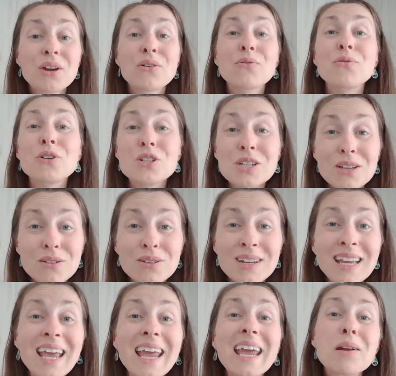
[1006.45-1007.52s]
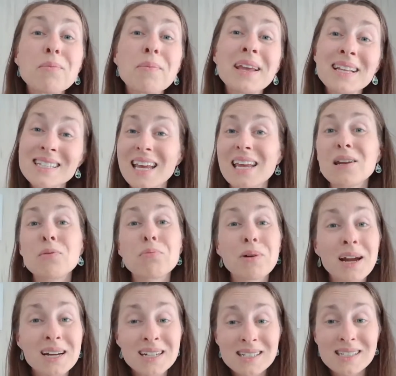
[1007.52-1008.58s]
fertility, and maintain a
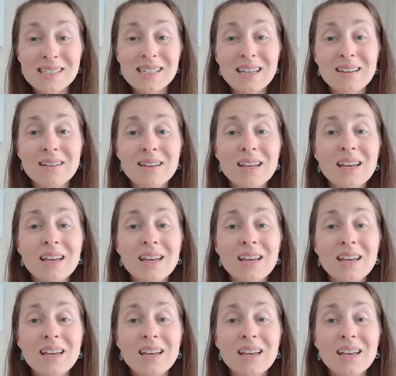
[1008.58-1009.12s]
pregnancy.